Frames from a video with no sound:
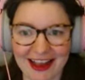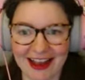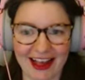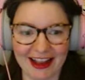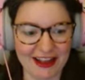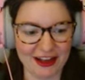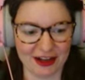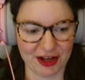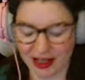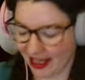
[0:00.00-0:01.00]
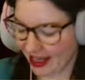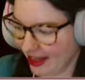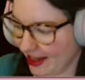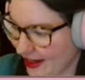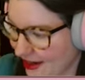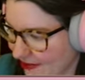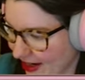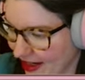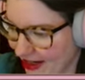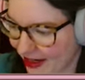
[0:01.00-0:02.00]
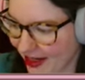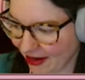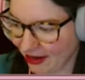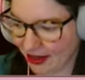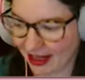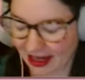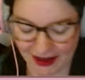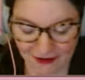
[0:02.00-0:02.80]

Hello. Okay. Right. Get your